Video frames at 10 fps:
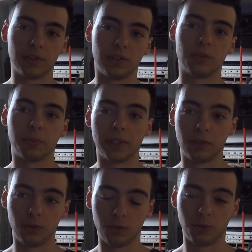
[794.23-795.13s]
so this will be the
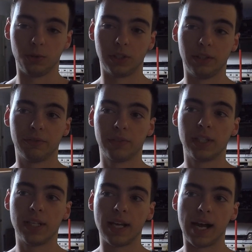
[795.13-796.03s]
new 2-inch lift.
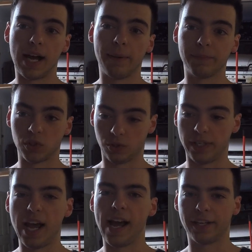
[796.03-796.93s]
So
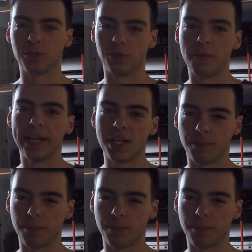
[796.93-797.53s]
now I actually want to make it